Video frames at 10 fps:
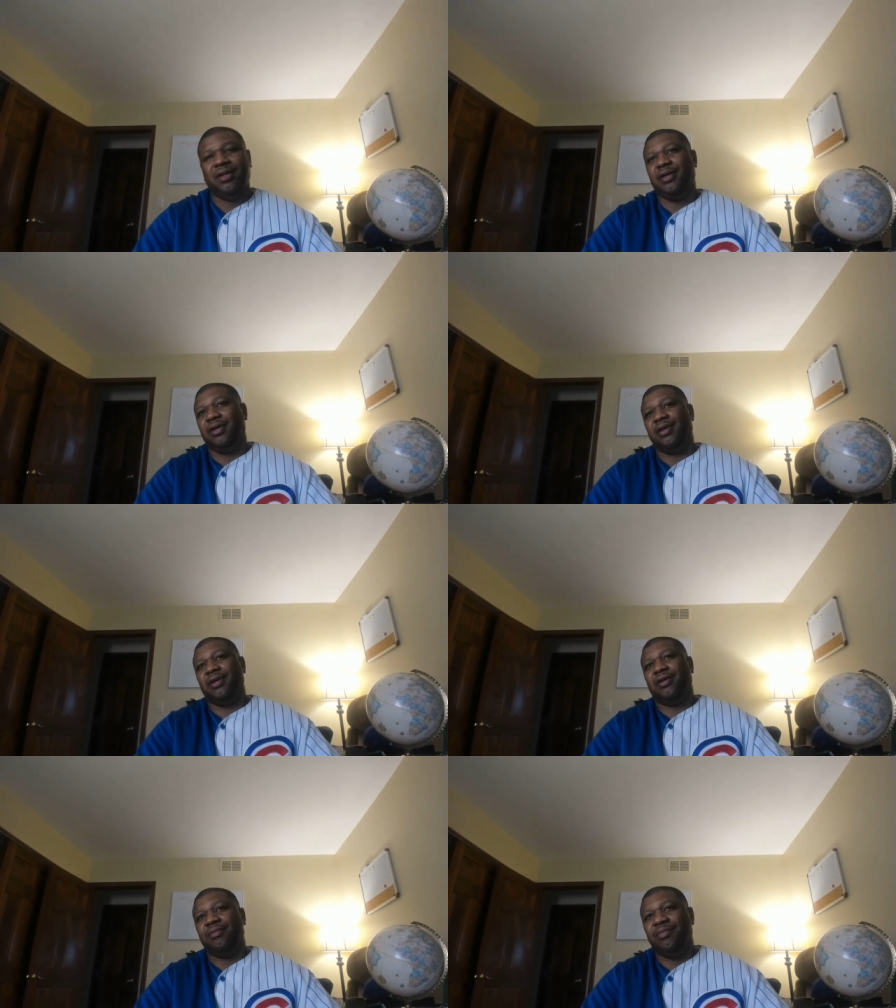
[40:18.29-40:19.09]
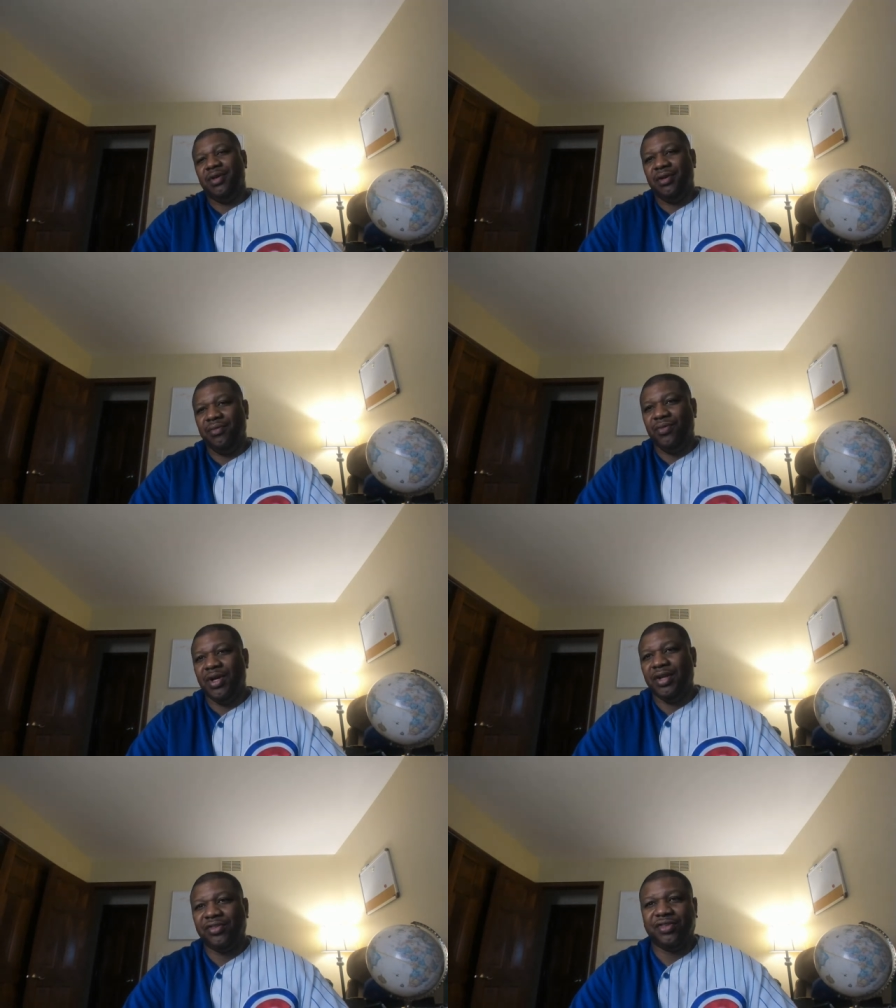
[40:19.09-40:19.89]
the
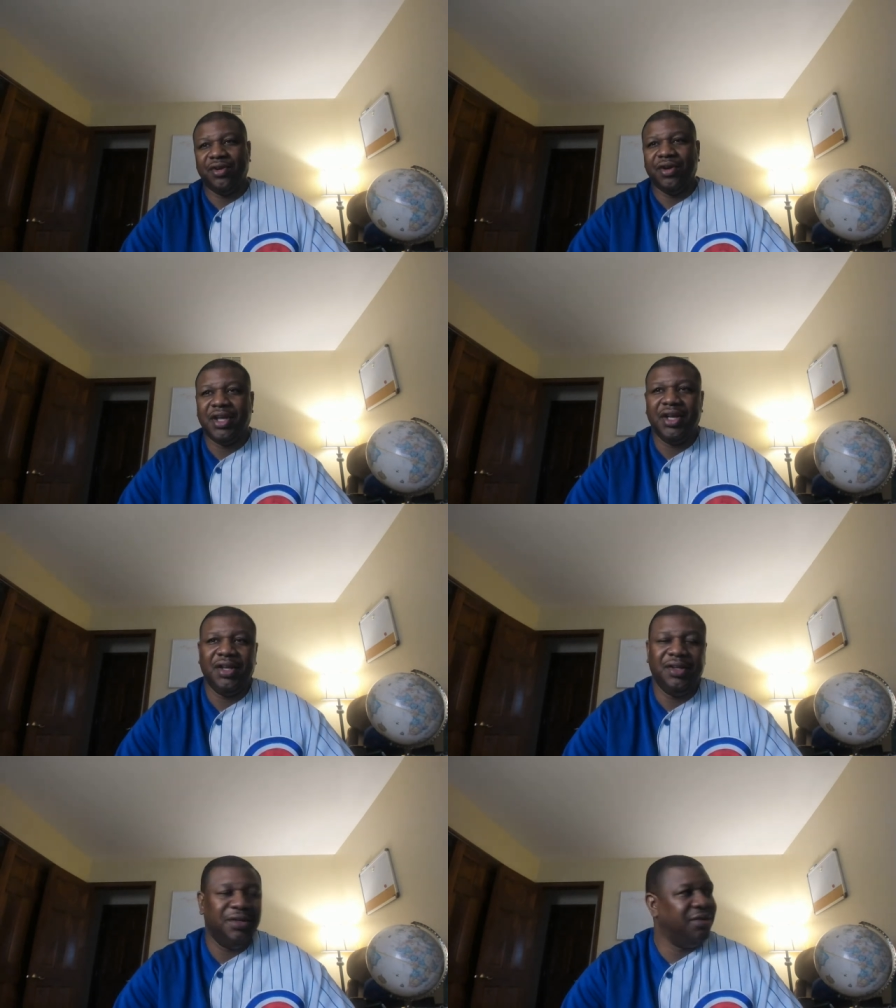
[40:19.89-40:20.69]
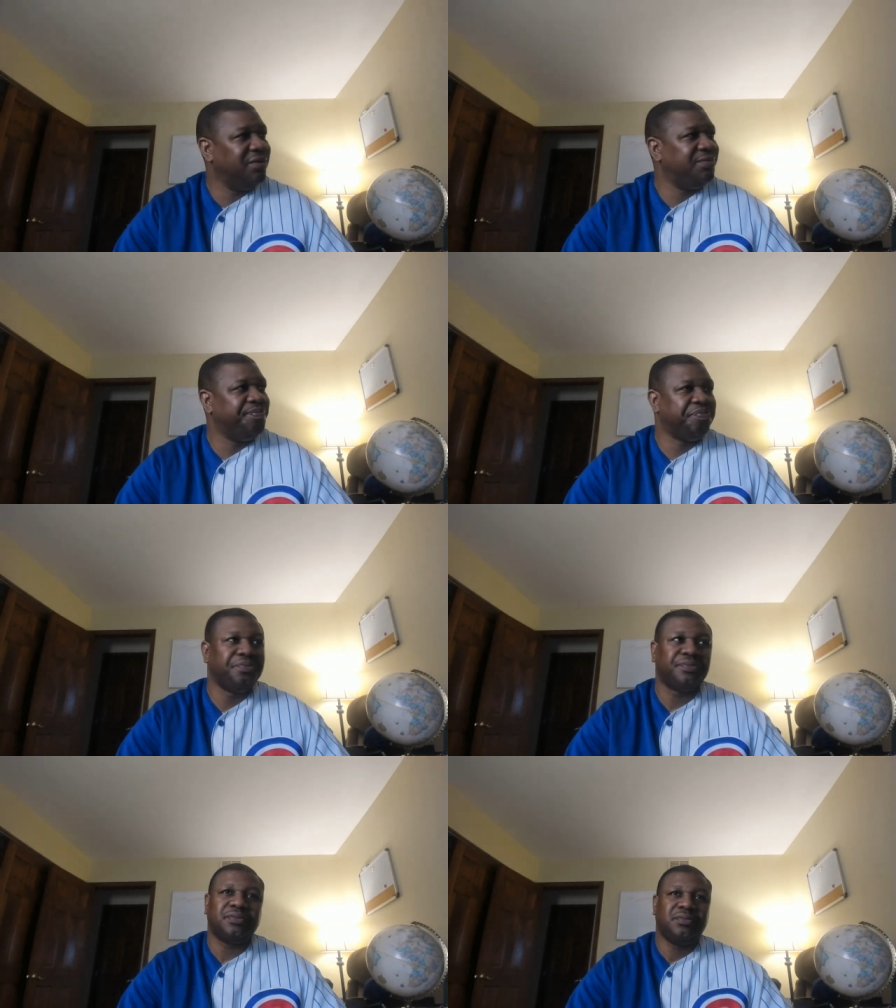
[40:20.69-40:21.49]
Midwest Circuit,
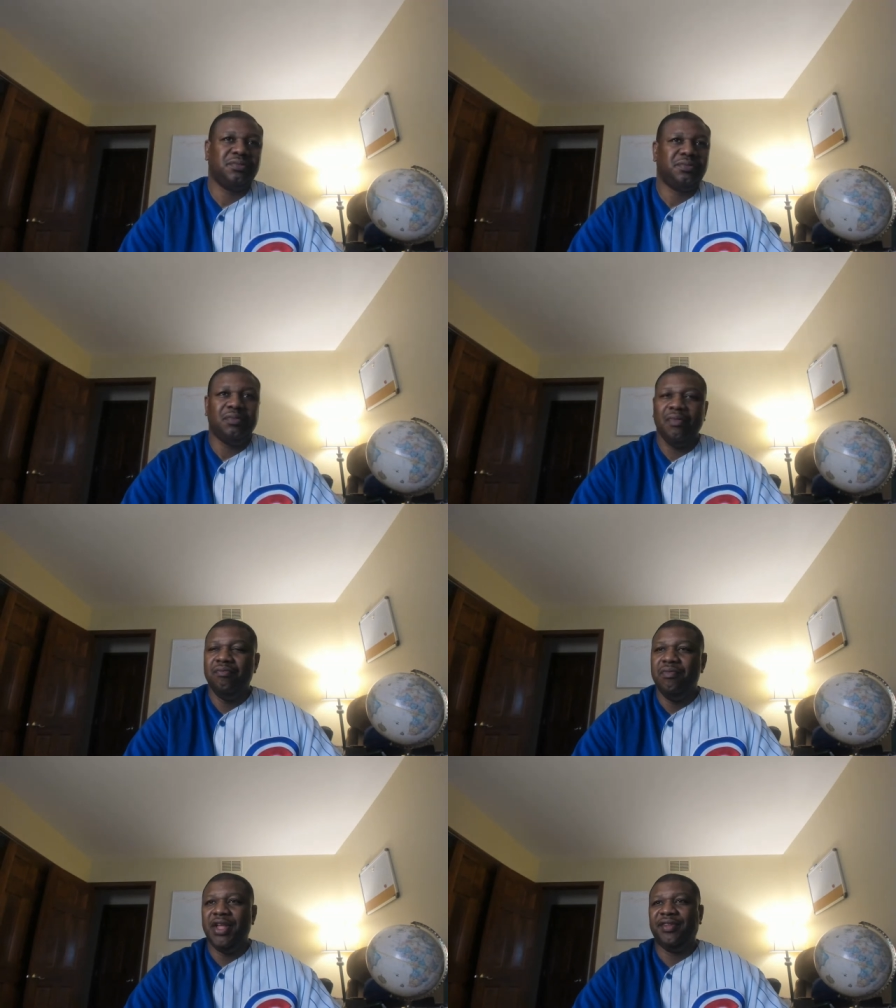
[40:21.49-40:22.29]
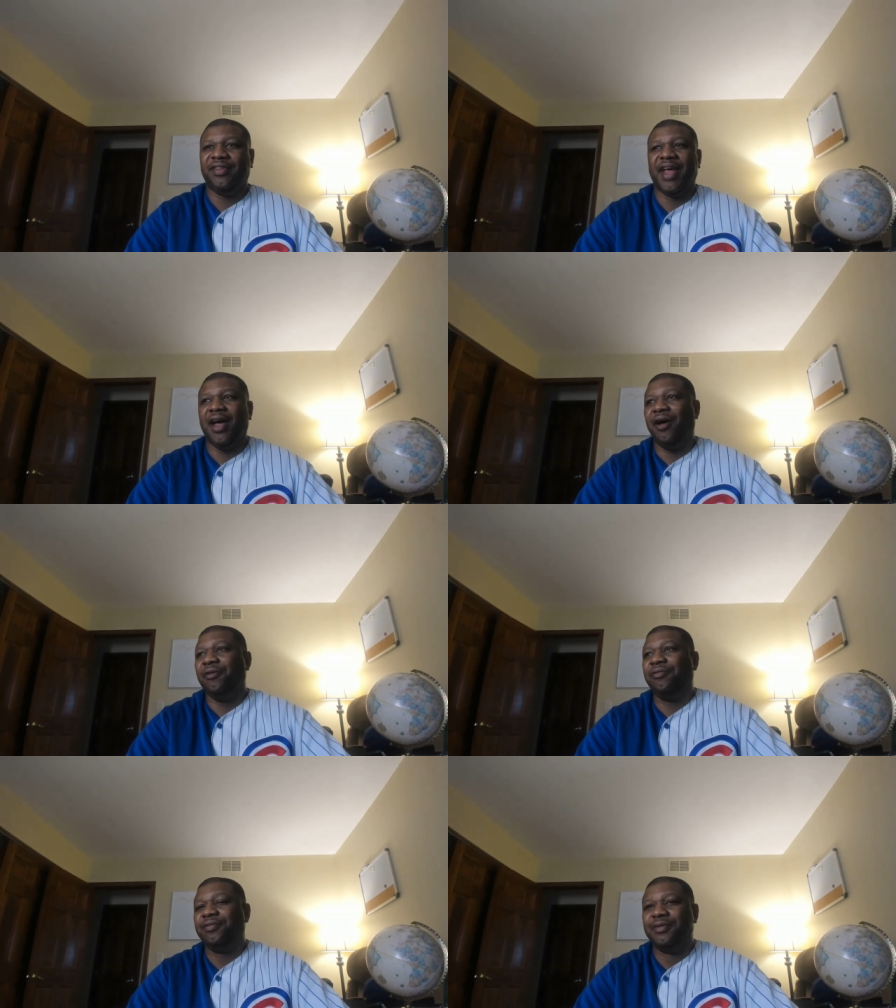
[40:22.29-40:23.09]
Mid
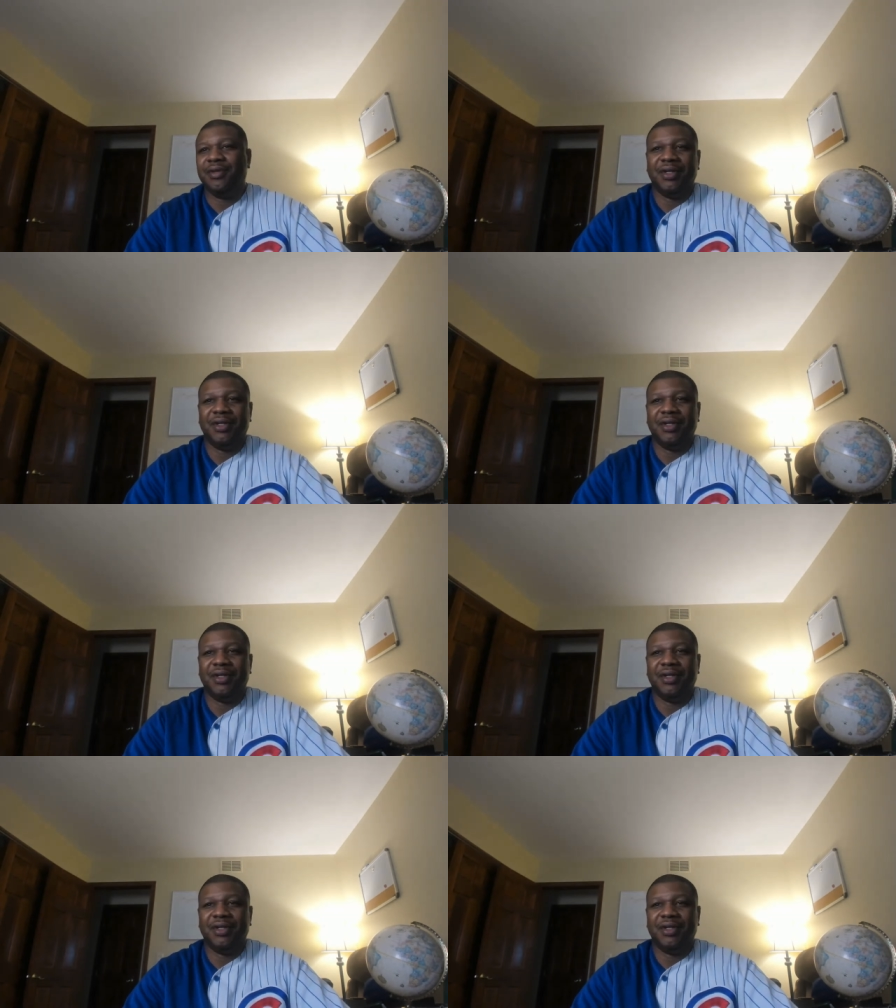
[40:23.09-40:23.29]
South.